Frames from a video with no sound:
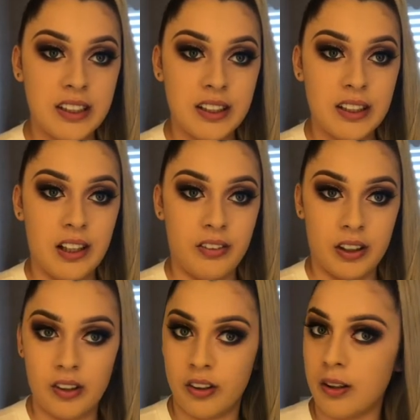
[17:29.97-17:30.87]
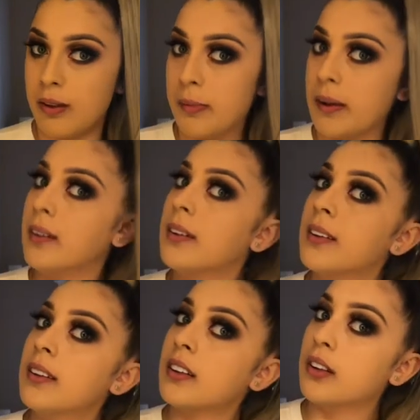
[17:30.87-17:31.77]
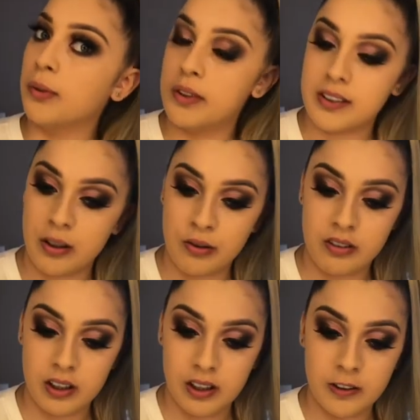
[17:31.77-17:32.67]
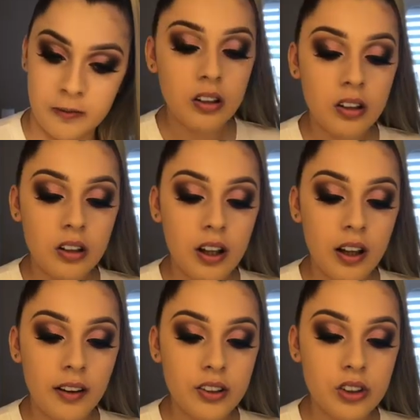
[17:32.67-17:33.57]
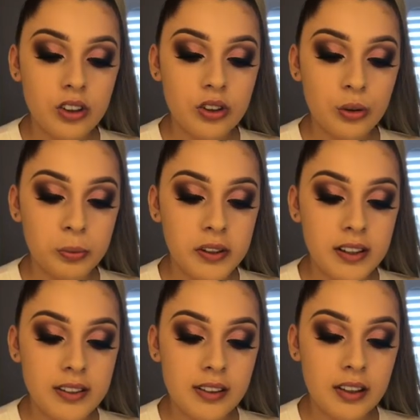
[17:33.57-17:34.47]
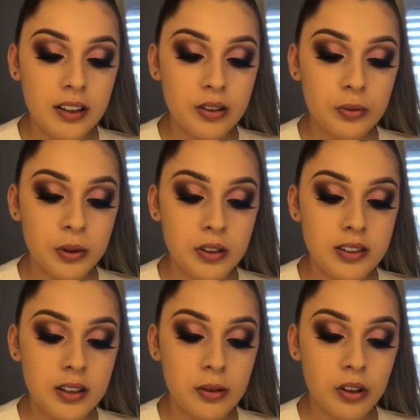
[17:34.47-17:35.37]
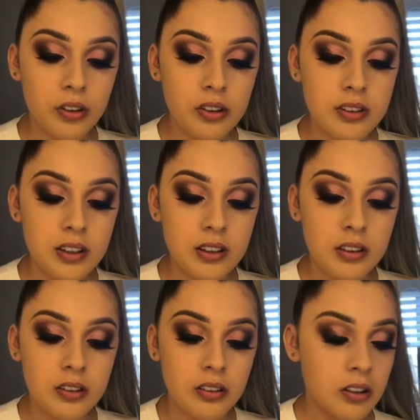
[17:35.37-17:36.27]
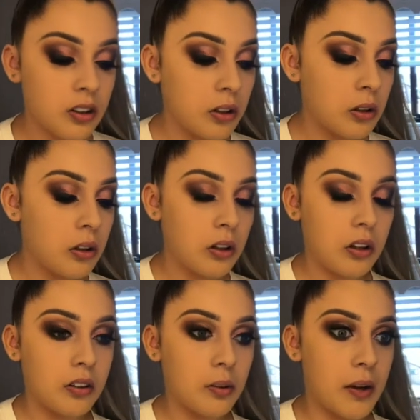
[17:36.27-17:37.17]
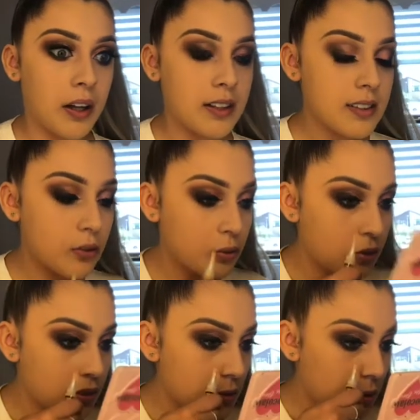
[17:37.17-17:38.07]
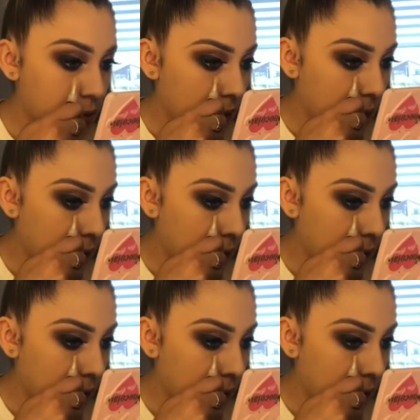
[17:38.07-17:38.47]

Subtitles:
really look a wee bit ghosty over here. I literally just opened this today, so we're going to see what it looks like under my eyes. I don't know if it's going to be like